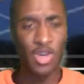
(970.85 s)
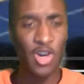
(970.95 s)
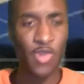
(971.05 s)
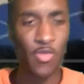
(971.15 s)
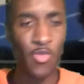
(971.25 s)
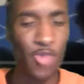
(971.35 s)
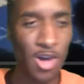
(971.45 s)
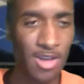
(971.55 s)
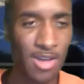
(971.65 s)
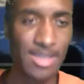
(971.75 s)

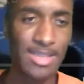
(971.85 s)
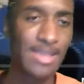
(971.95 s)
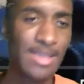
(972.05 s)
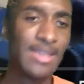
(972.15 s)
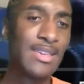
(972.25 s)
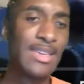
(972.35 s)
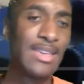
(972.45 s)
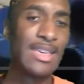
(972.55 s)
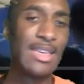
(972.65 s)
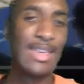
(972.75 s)
walk
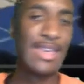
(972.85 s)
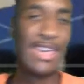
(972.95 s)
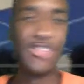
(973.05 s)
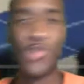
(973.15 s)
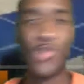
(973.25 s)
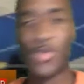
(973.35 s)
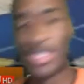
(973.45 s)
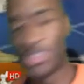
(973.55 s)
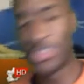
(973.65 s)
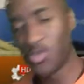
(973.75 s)
and
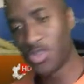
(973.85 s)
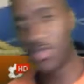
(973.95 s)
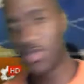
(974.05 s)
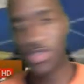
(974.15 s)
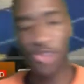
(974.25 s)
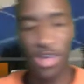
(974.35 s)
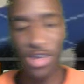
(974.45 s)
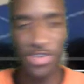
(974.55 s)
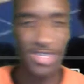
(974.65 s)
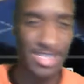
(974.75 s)
do all
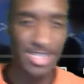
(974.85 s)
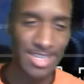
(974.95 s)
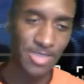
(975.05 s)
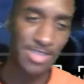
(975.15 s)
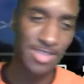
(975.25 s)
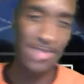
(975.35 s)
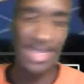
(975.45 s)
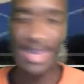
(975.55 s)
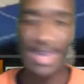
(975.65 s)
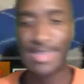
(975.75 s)
your signals and
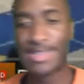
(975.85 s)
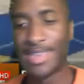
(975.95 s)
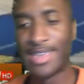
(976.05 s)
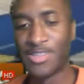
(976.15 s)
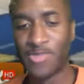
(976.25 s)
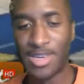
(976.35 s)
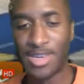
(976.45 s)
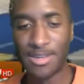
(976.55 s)
mechanics as well.